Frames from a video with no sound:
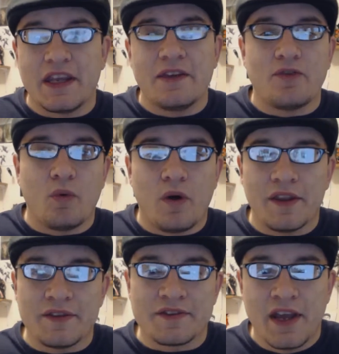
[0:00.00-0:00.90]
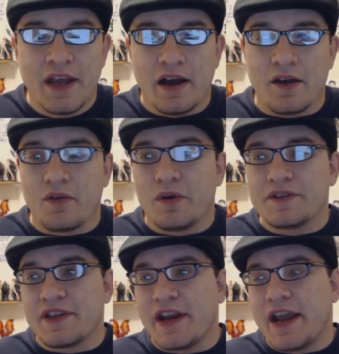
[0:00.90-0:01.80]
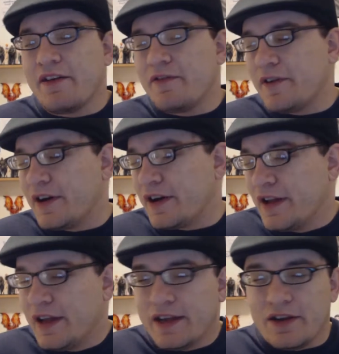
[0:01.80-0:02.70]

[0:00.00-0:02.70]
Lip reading: evil ones, the ones that have a